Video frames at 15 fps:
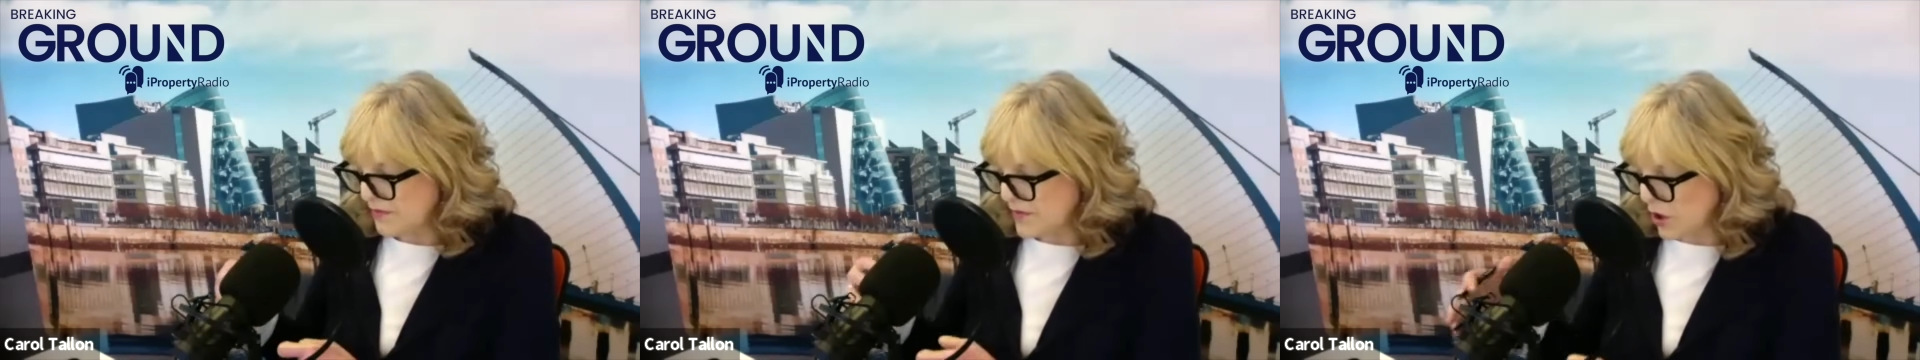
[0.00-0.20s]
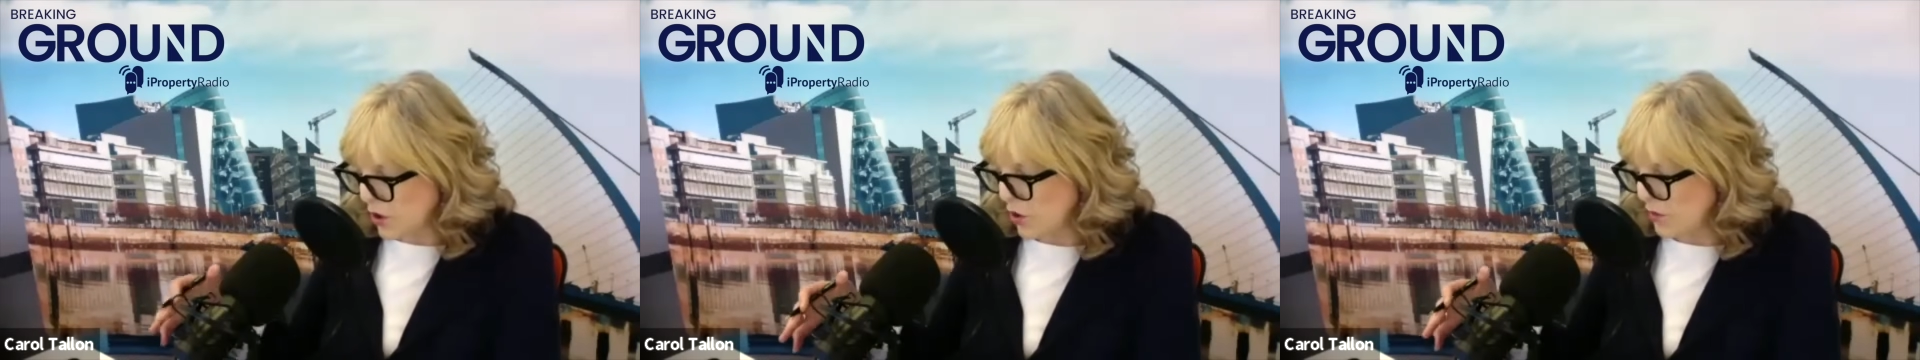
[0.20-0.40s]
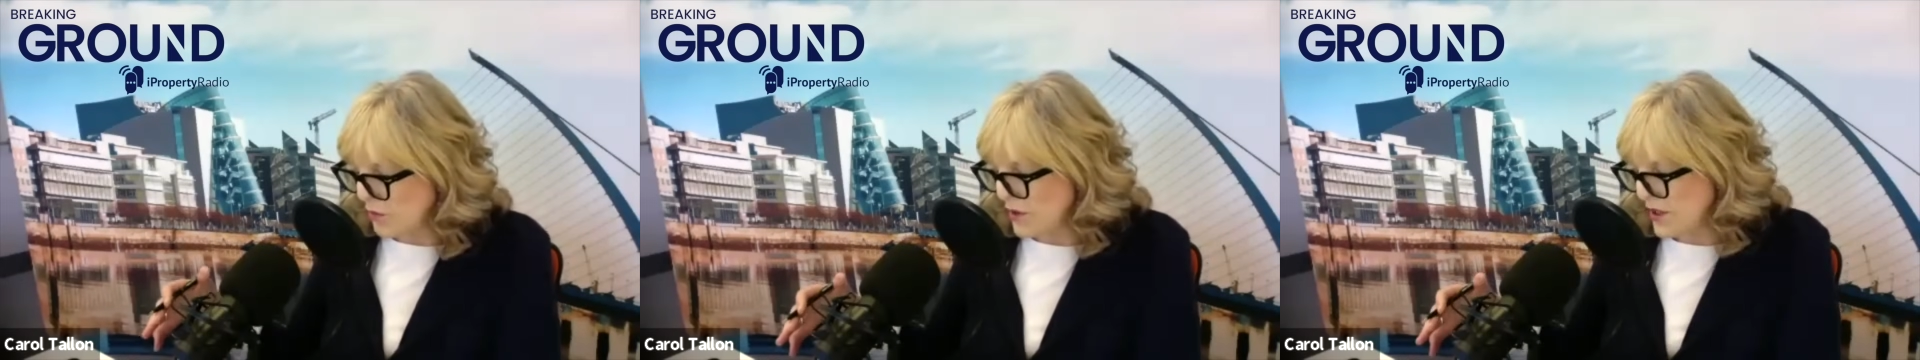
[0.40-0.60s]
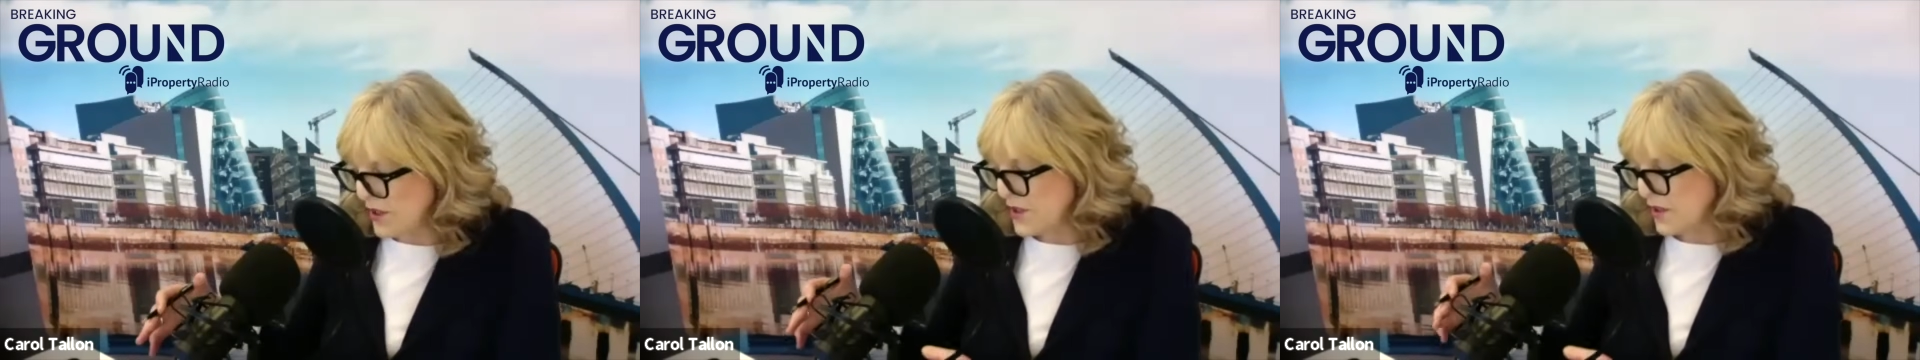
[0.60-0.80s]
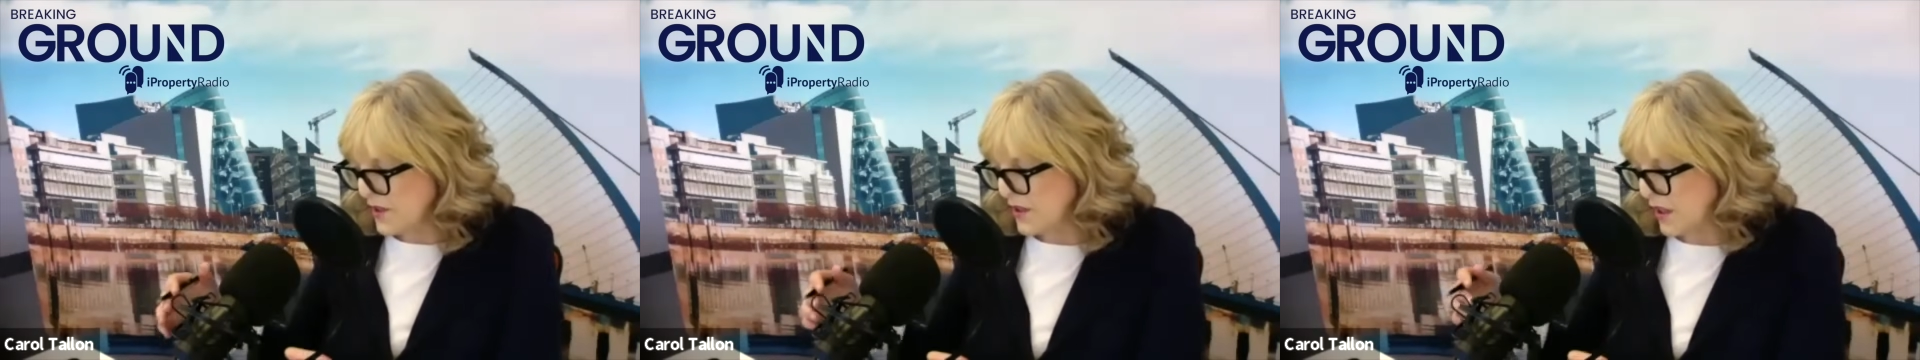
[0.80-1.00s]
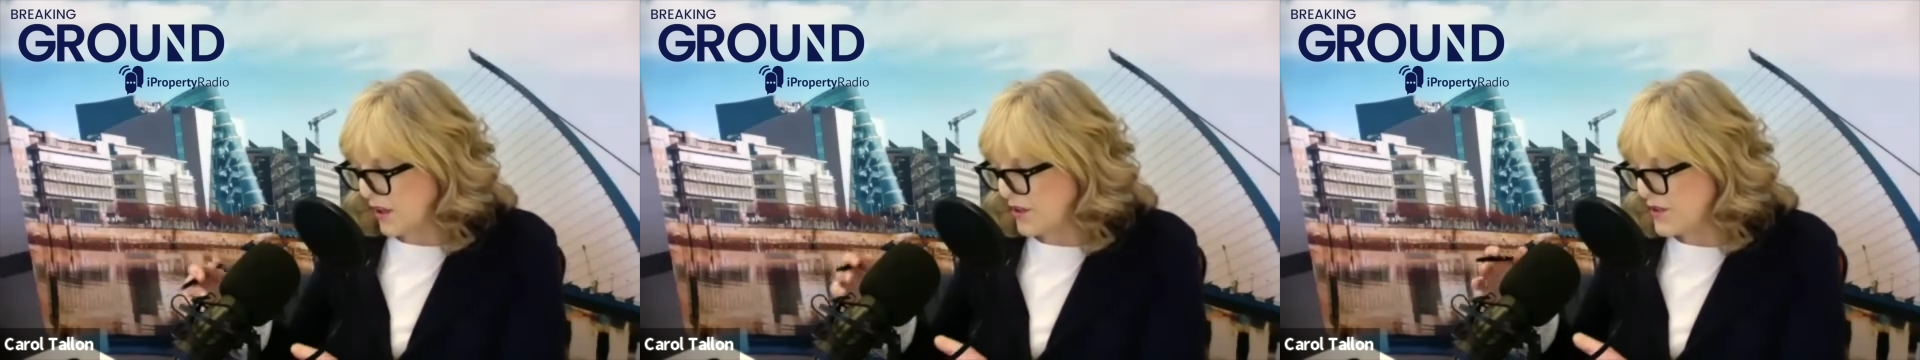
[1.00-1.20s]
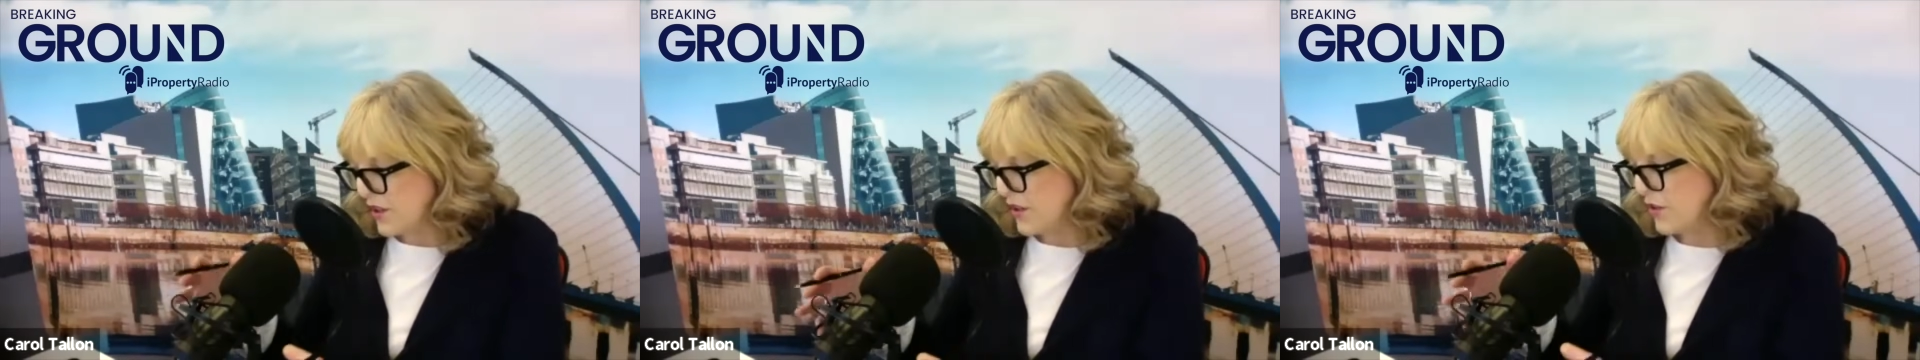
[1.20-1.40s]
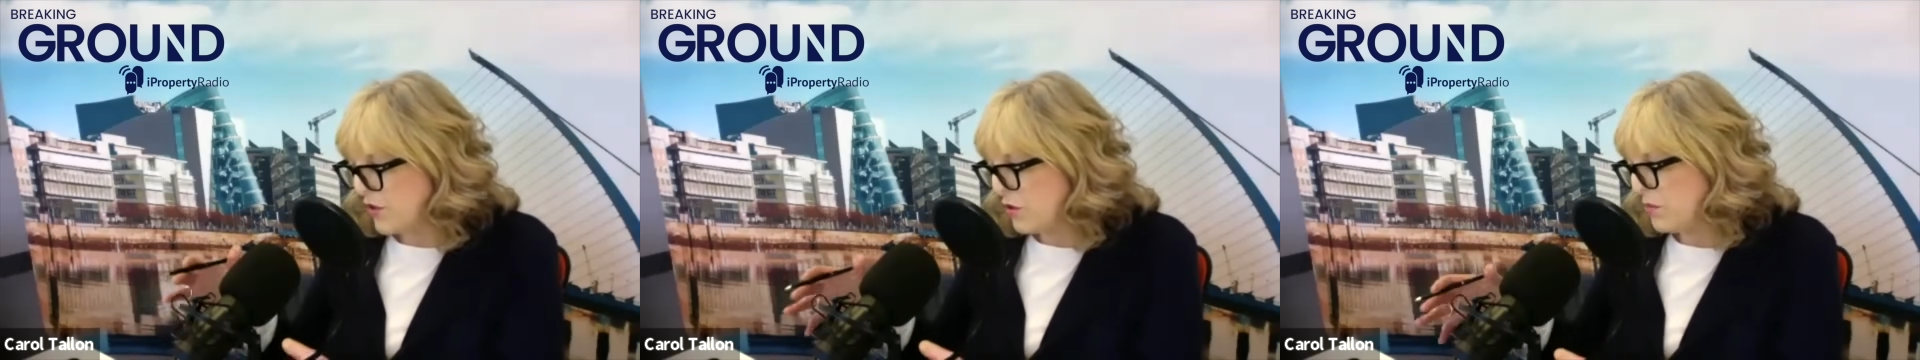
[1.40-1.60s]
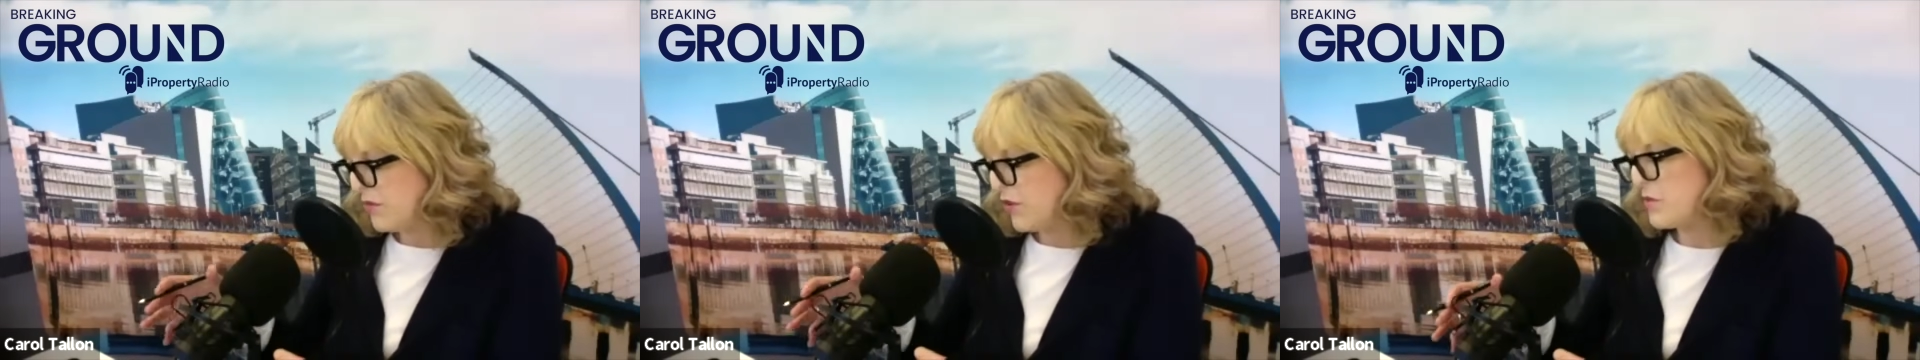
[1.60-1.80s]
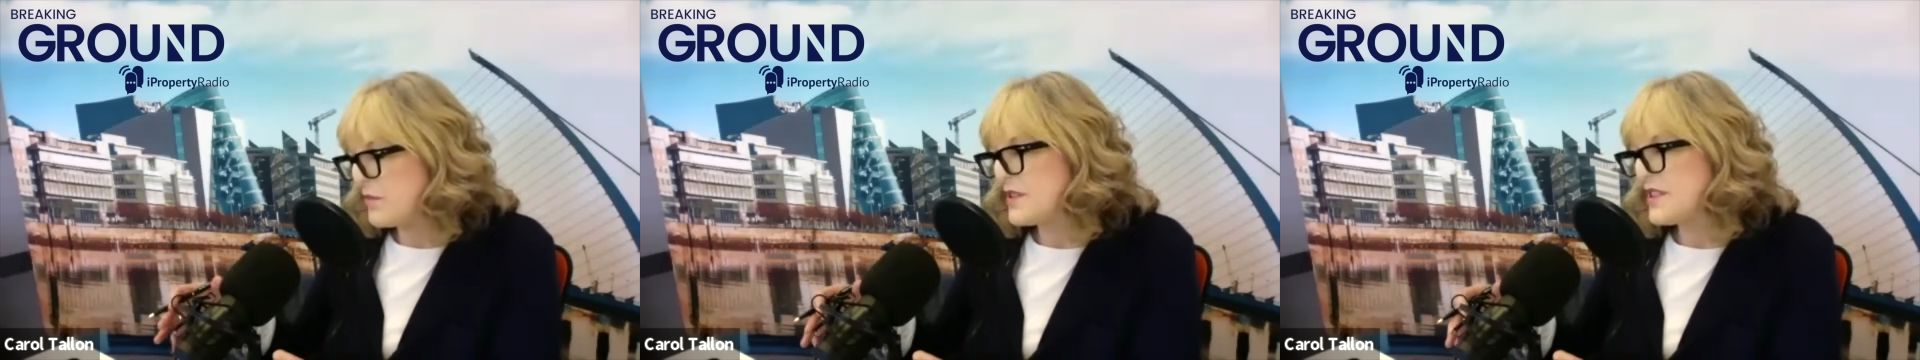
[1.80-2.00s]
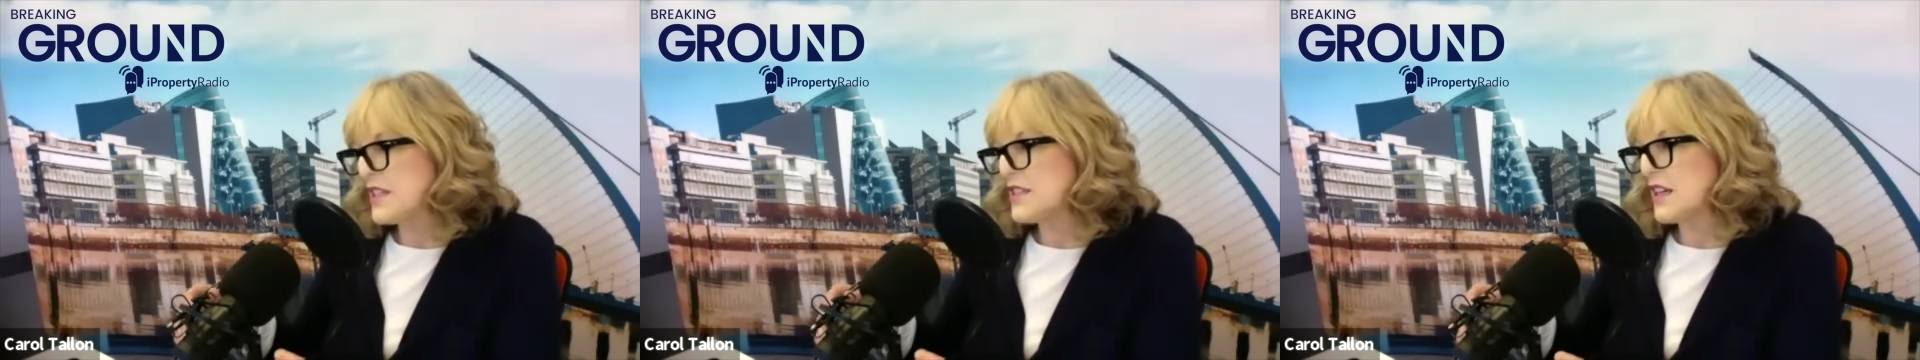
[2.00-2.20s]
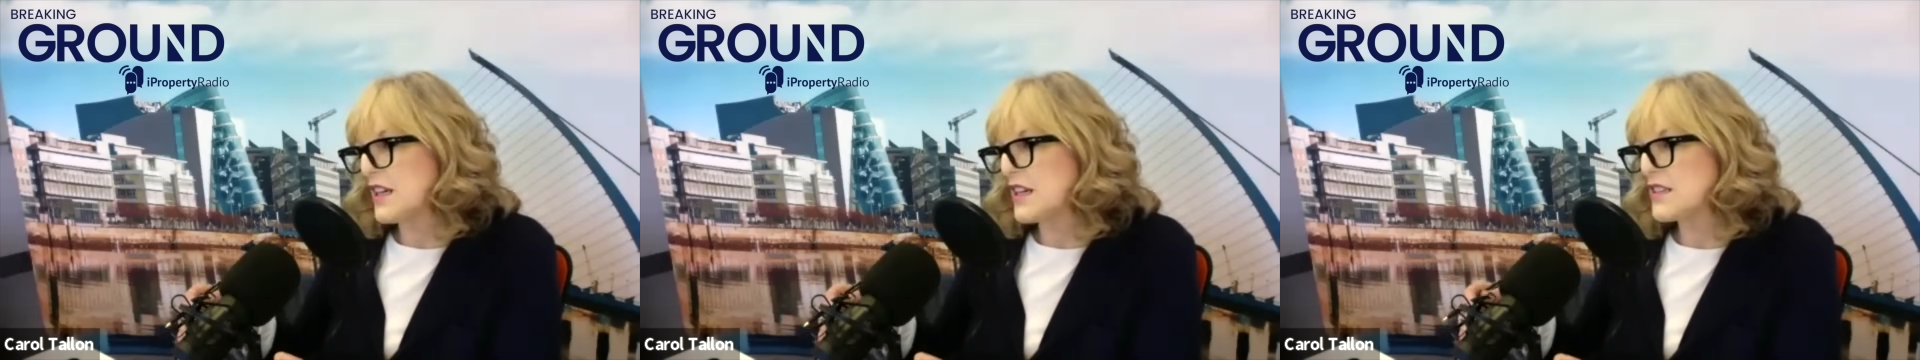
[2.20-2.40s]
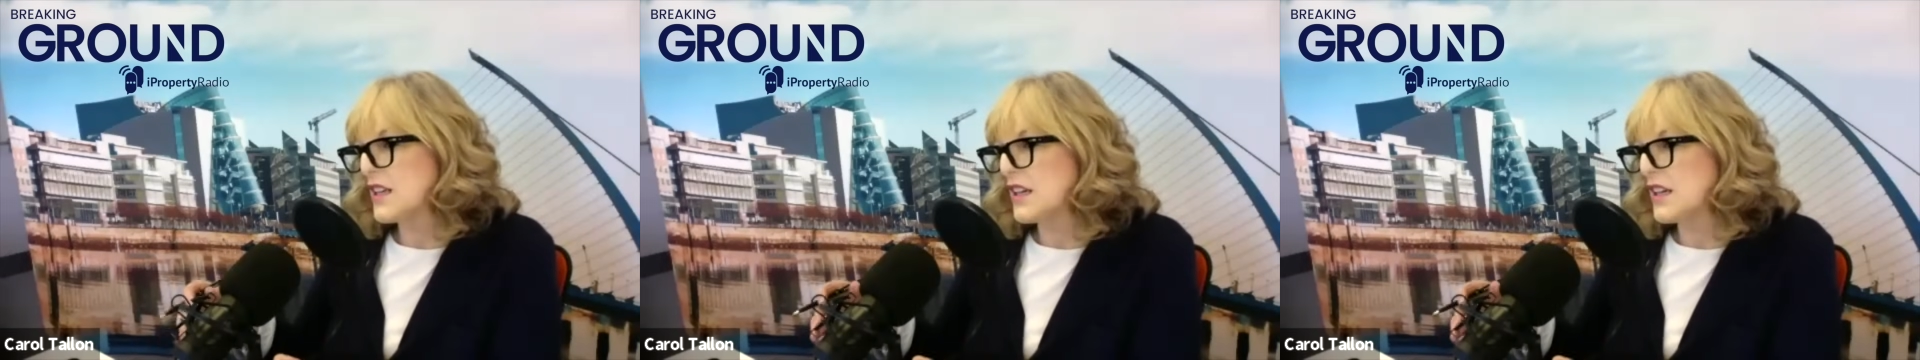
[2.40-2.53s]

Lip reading: the home performance index,